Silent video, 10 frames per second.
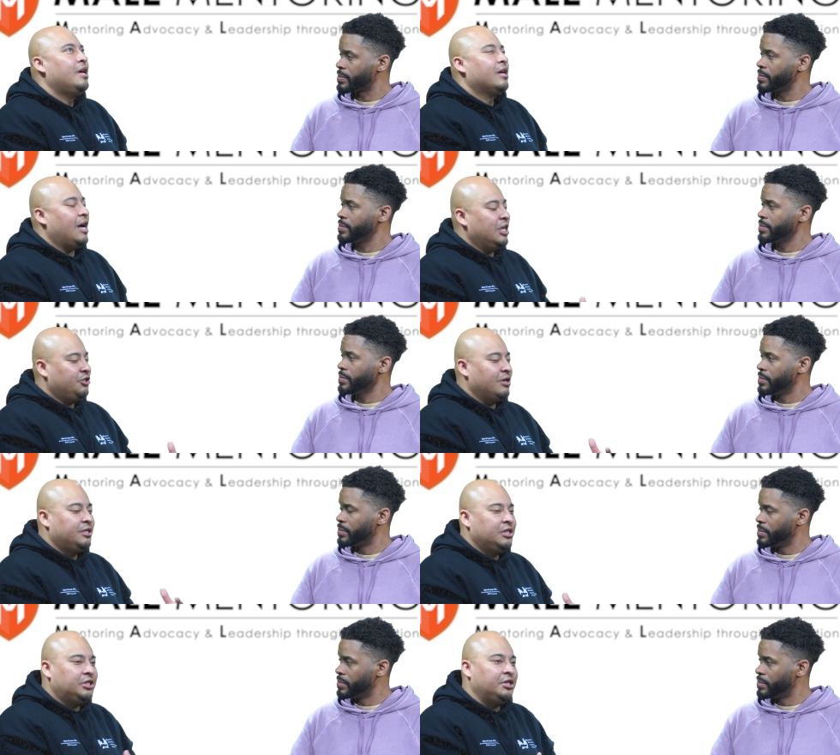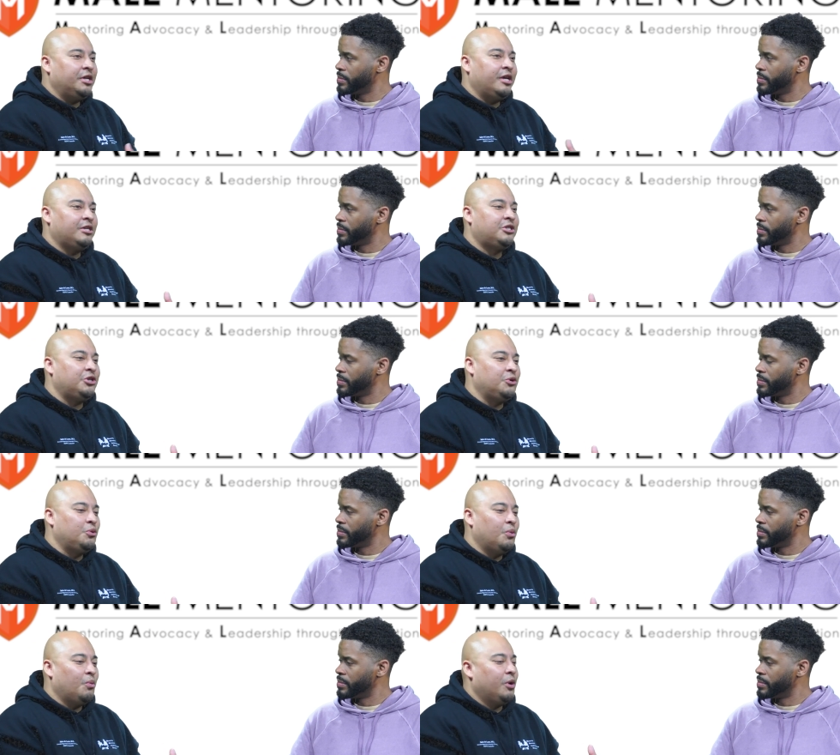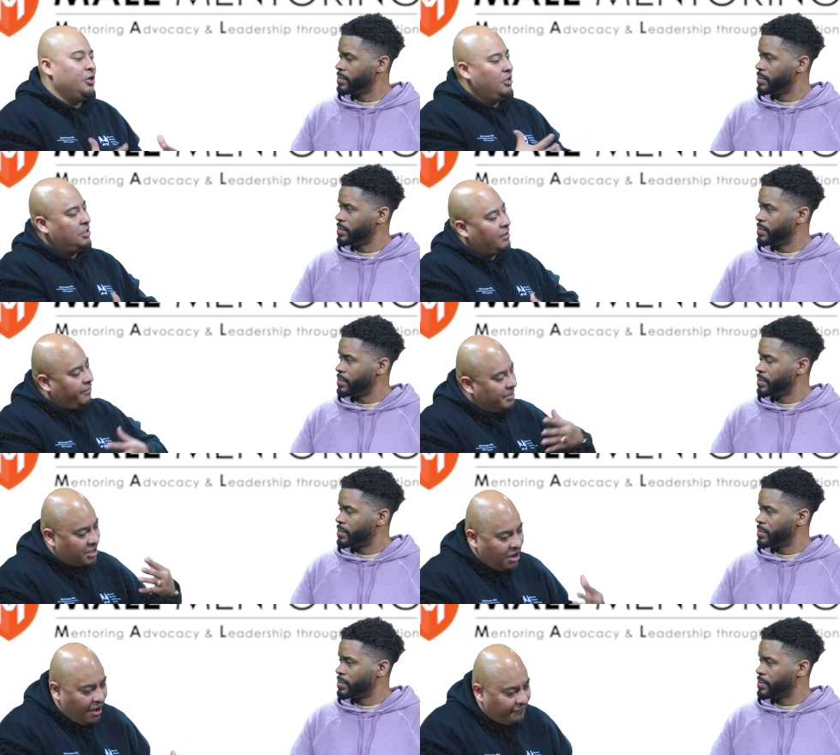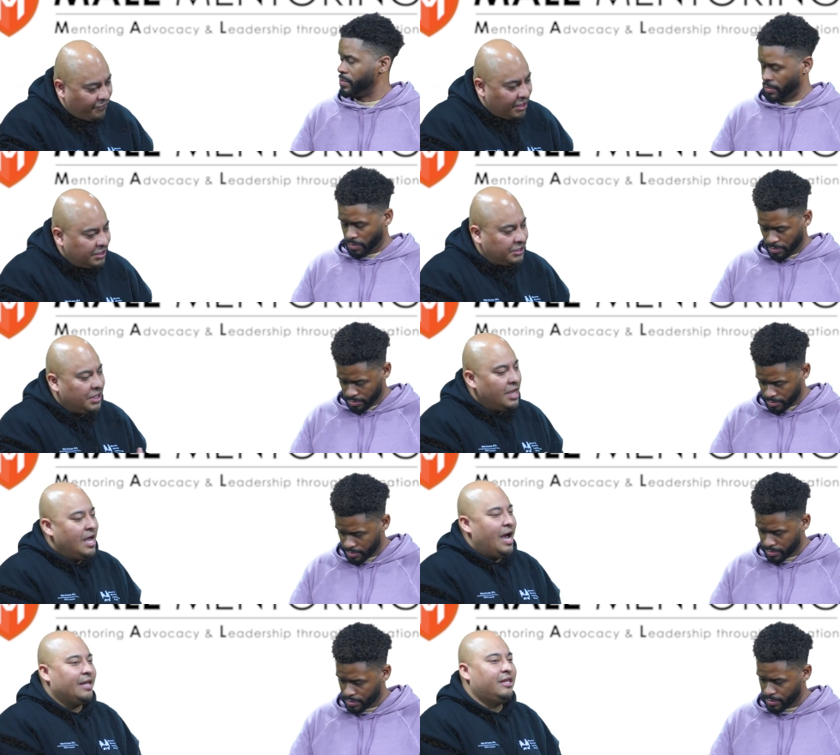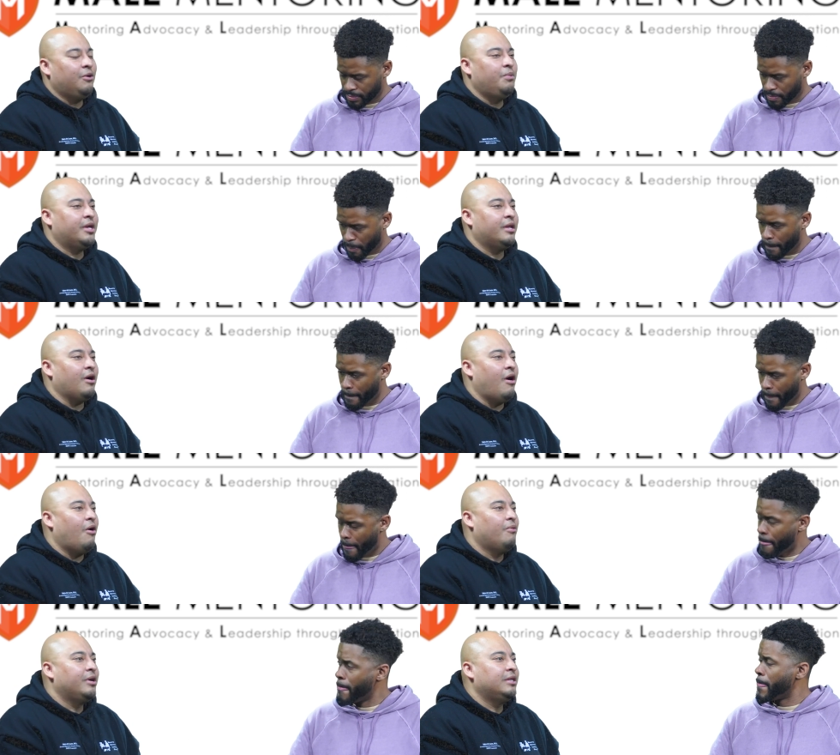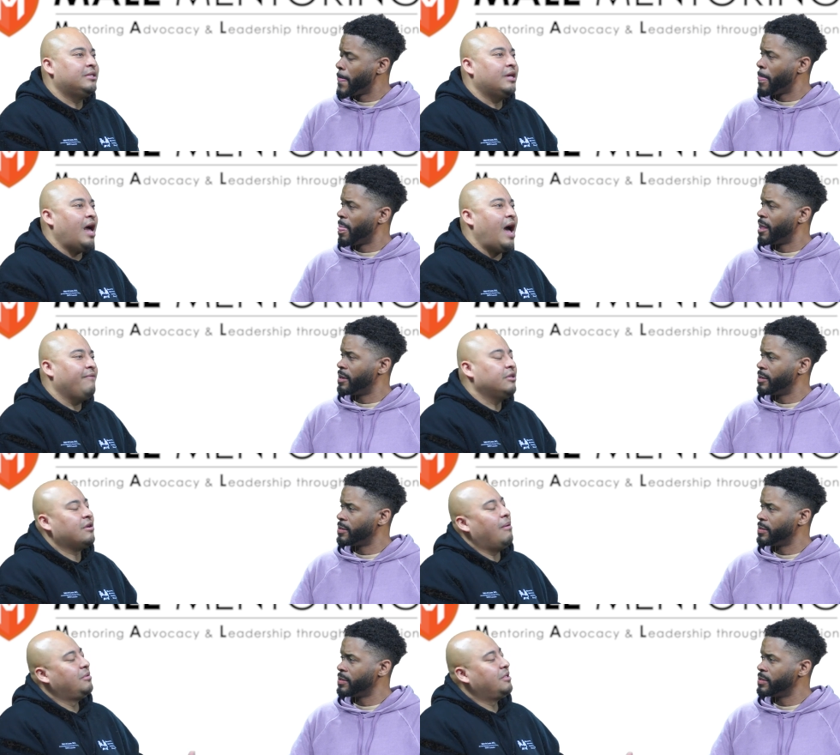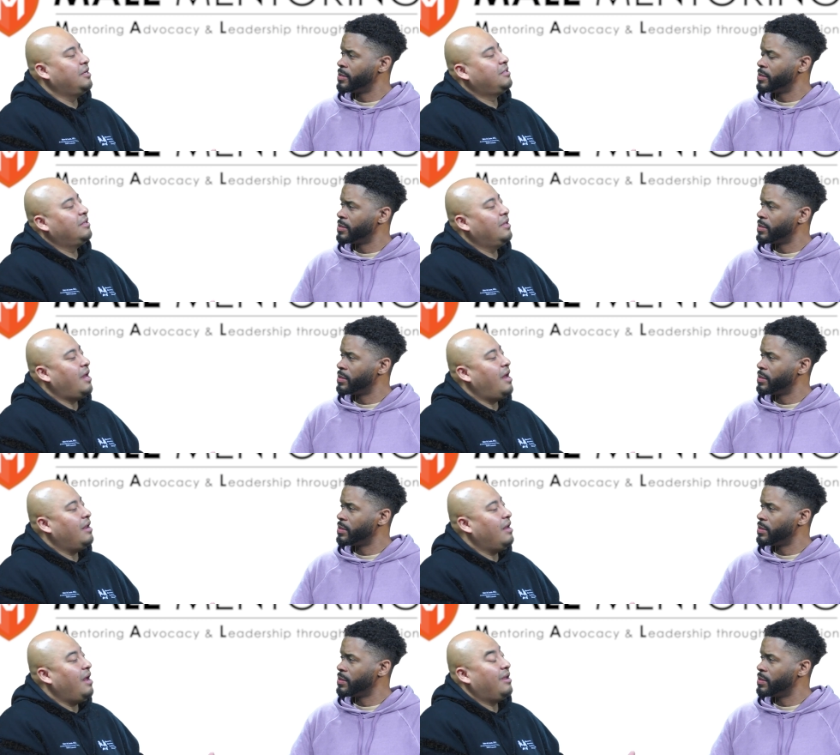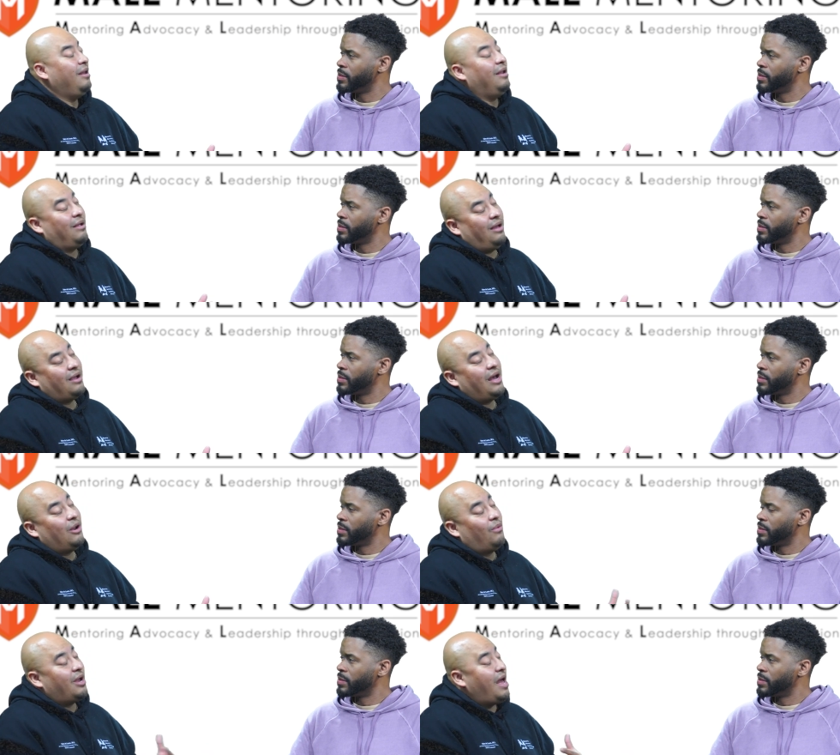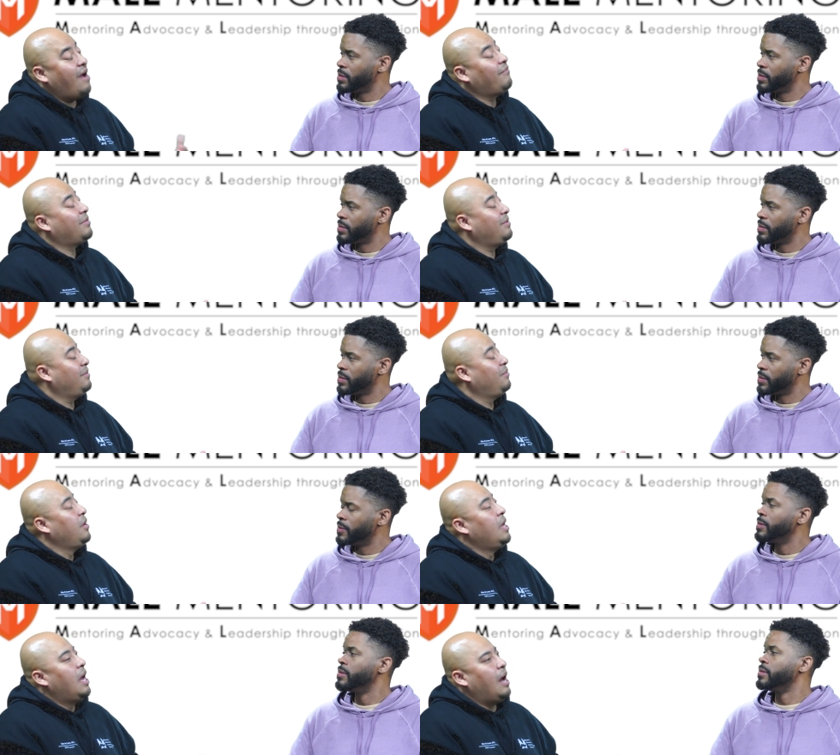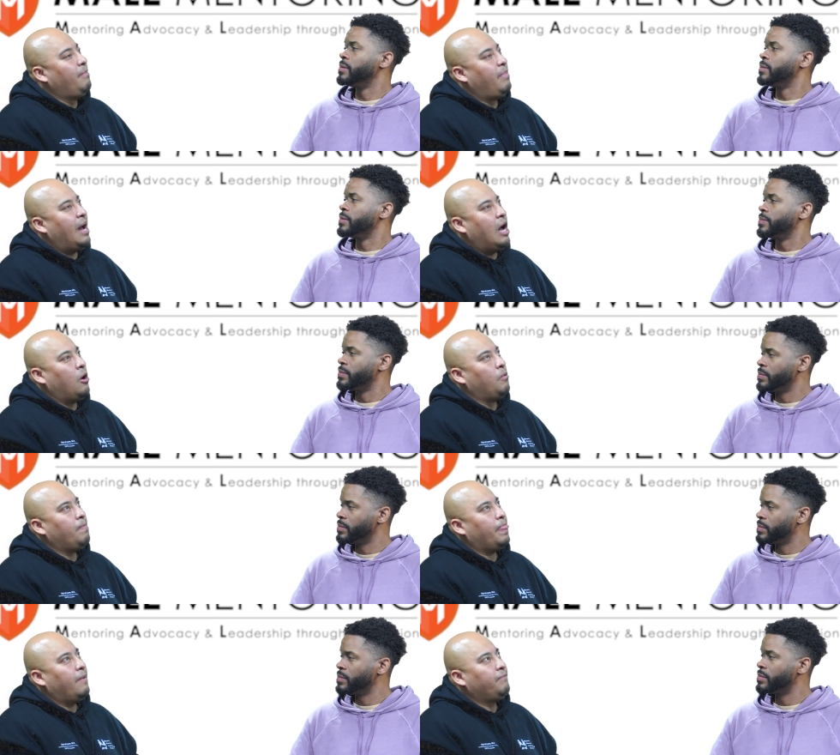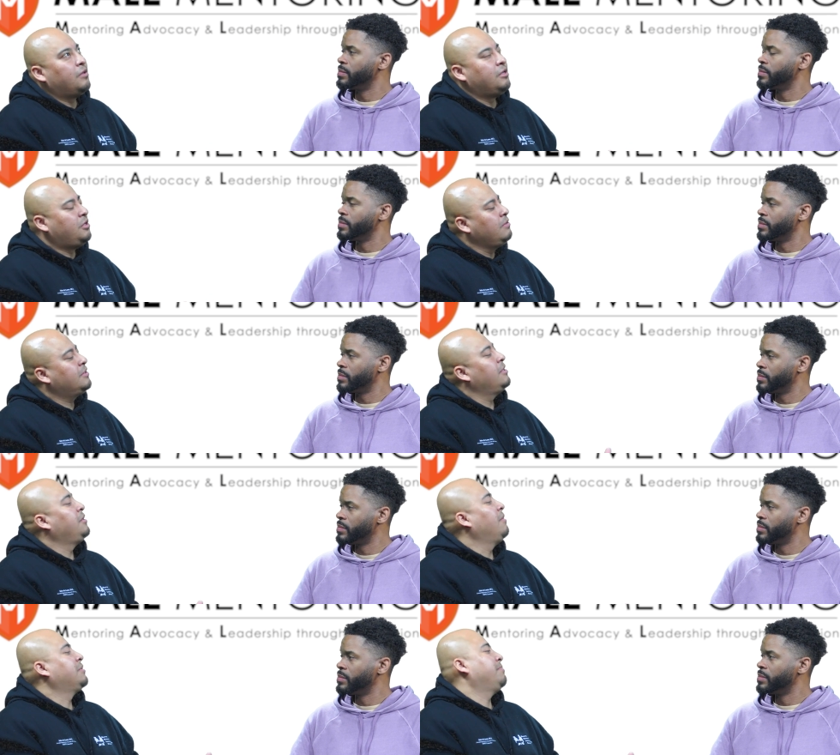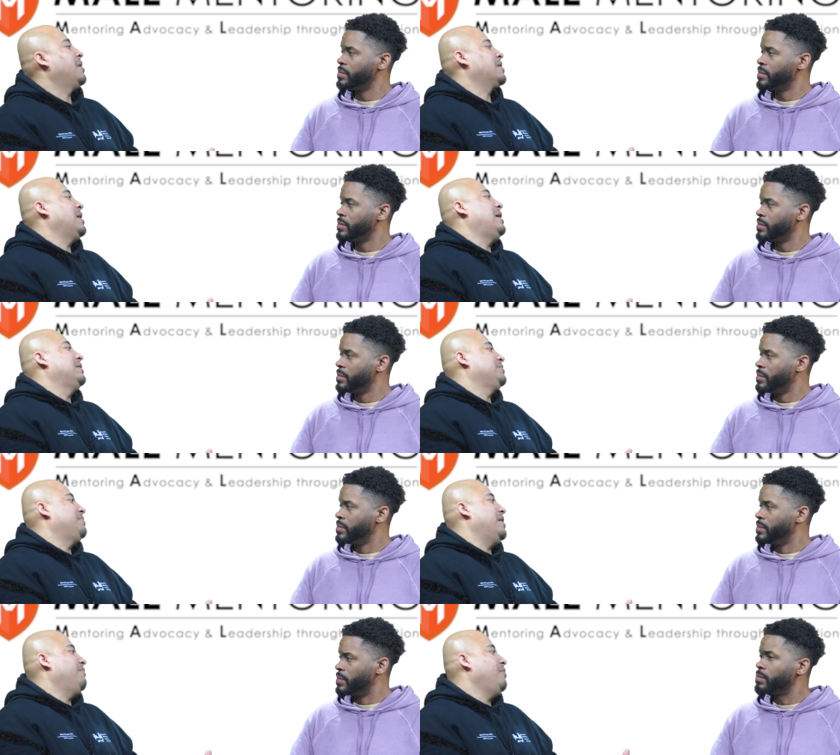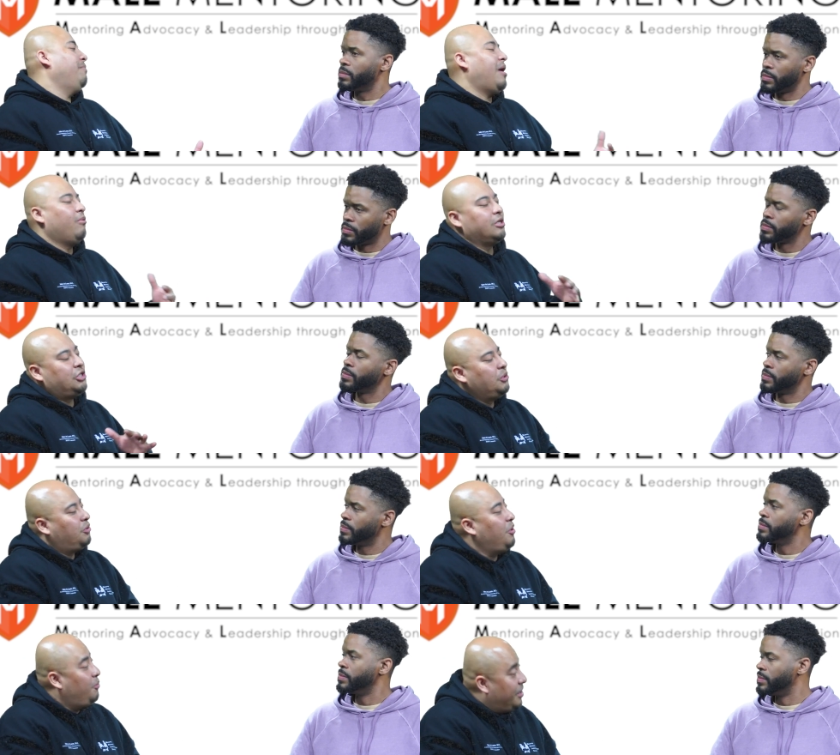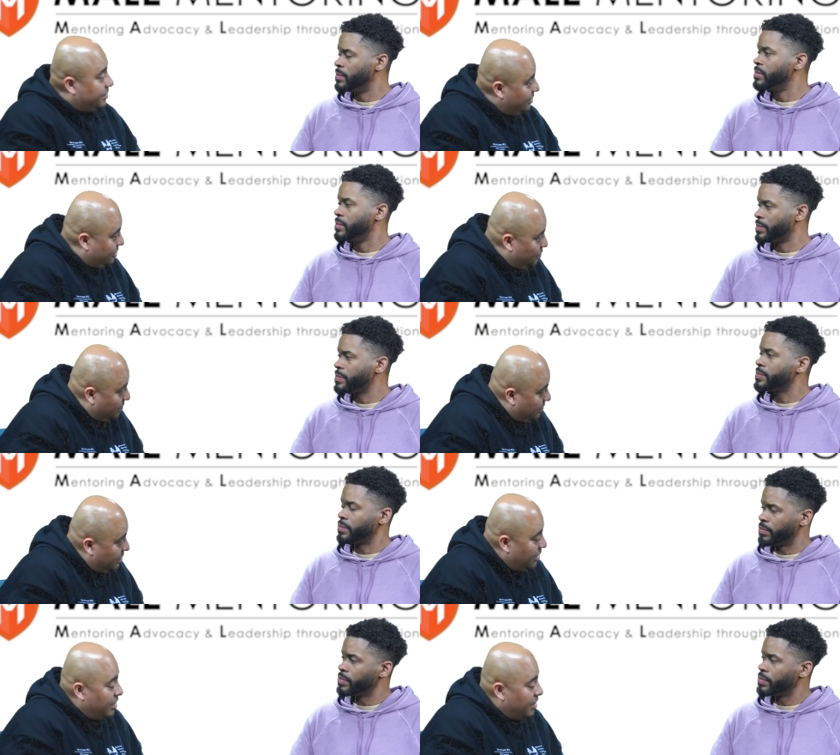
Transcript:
Speaker 1: kind of transitioning into what you took from the conference. Mm-hmm. I think we can always have this conversation that I can I kind of want to have with you about the do's and don'ts about college, man. We're about what two, three weeks in school.